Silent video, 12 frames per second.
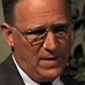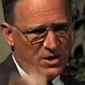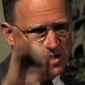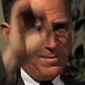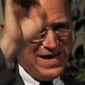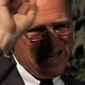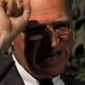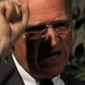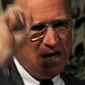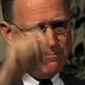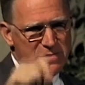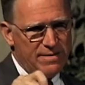to make a
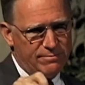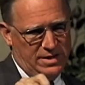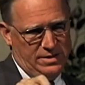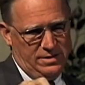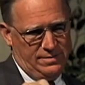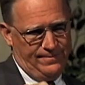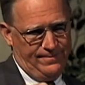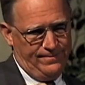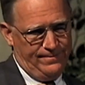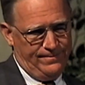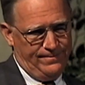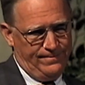commitment
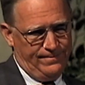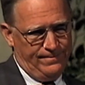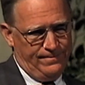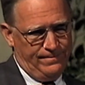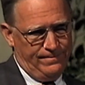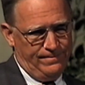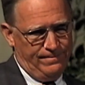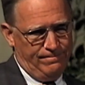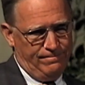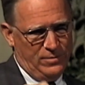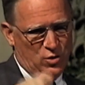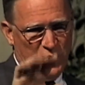
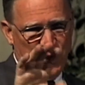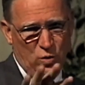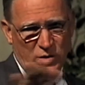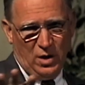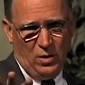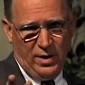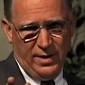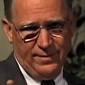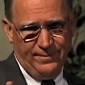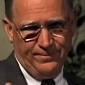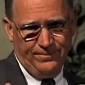between you and the Lord